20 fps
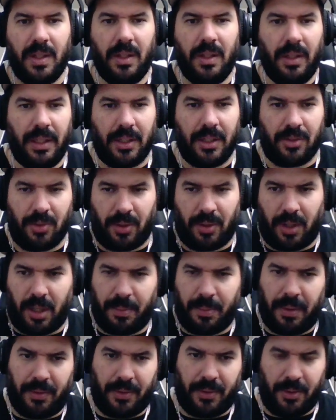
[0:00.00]
So
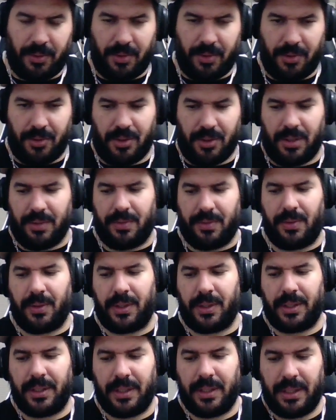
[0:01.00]
Karpov goes for
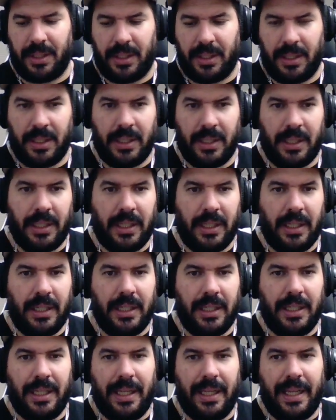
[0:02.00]
G4,
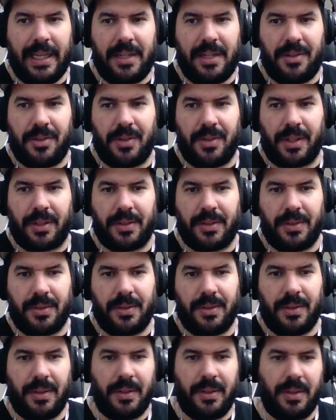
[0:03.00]

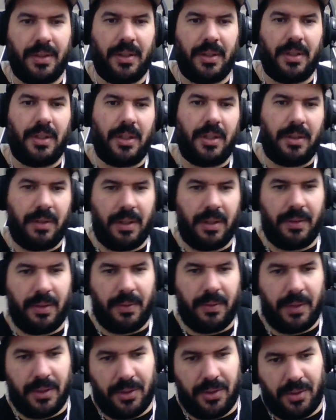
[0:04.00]
H6. Right, we
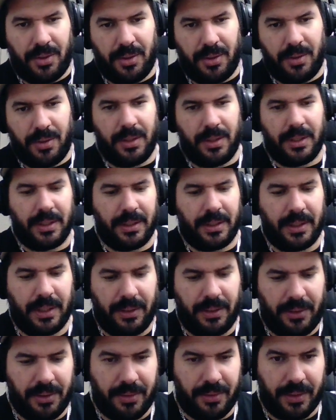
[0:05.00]
want to, I
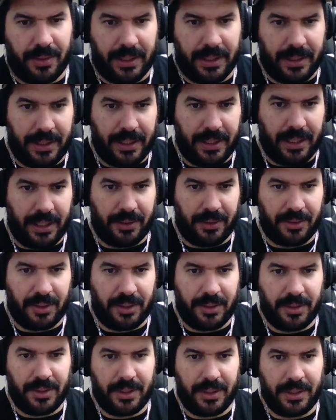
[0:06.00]
always forget the arrows. How
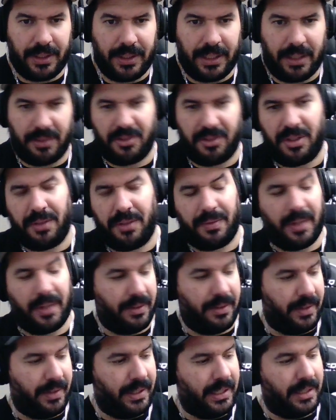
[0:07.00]
is it? Yeah,
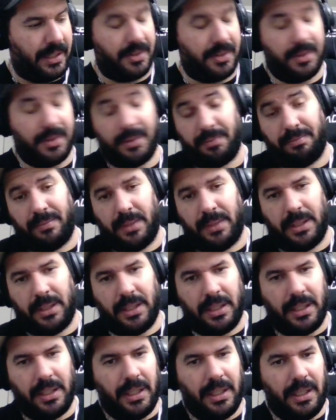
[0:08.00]
G5, I guess.
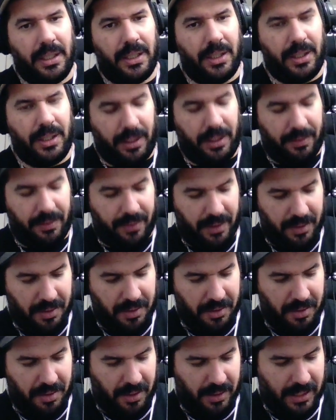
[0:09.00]
If they
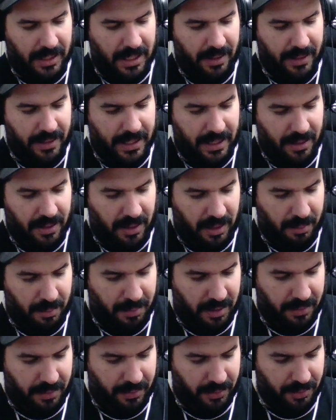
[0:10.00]
just allow that,
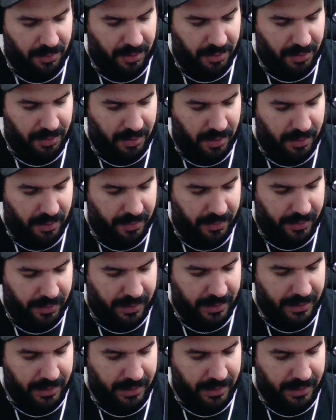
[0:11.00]
Karpov will just go for it.